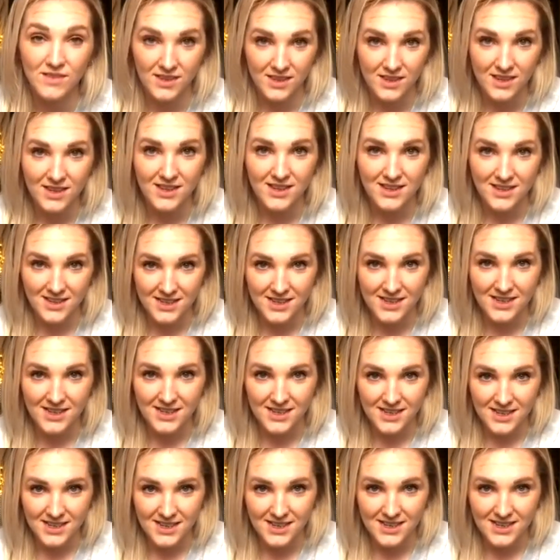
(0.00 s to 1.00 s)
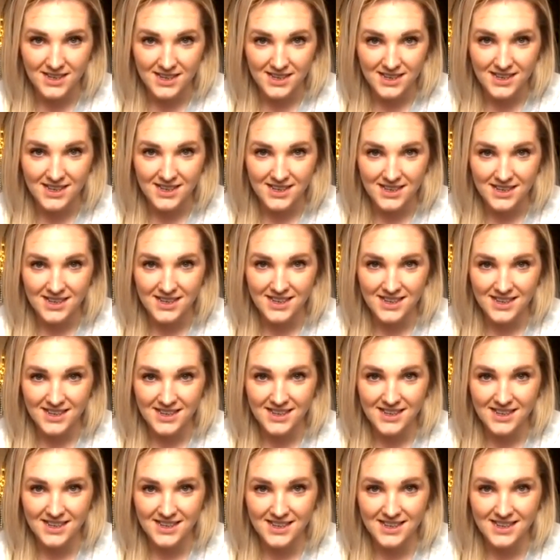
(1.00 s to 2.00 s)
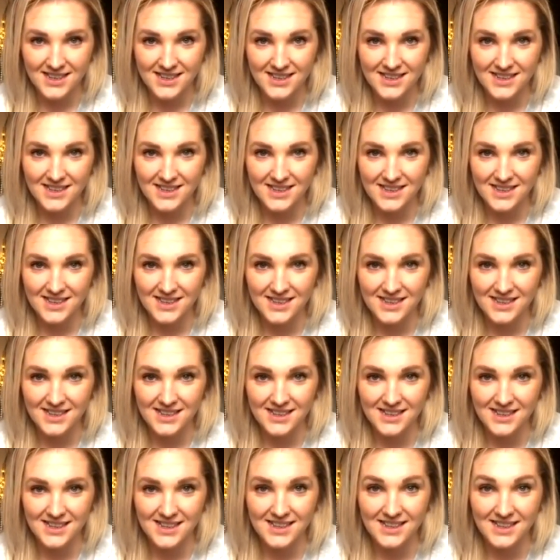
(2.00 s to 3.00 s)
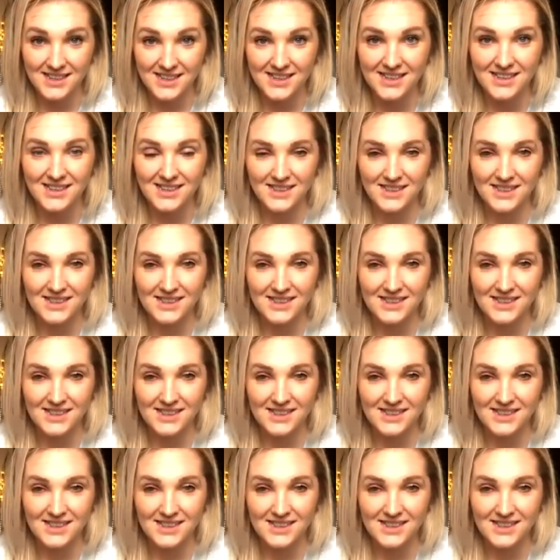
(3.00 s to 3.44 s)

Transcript: (not speaking)